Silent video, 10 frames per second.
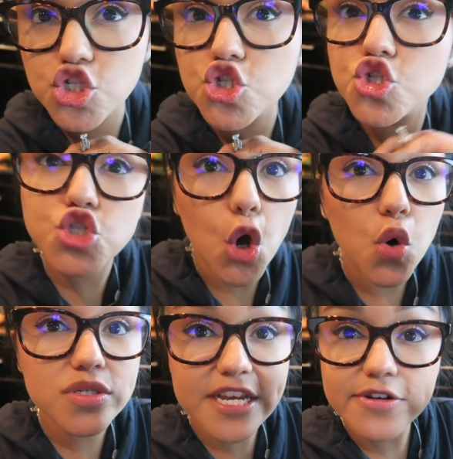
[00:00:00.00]

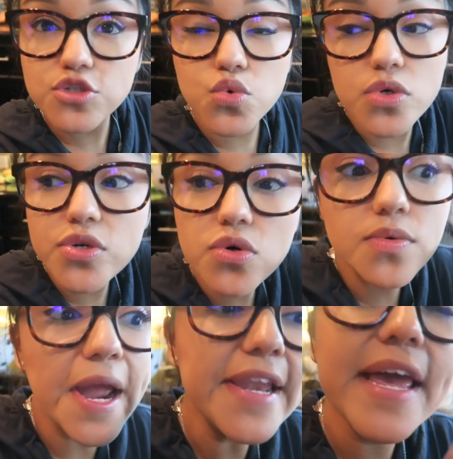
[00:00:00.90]
so
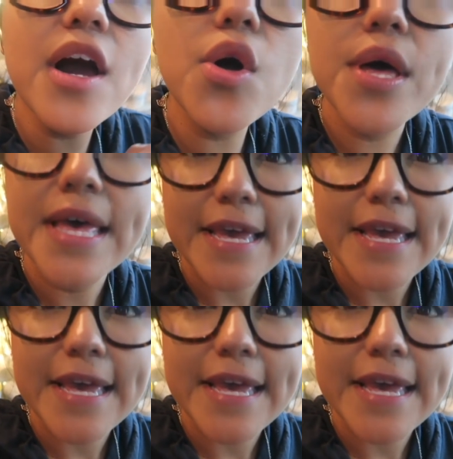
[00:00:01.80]
territorial right now.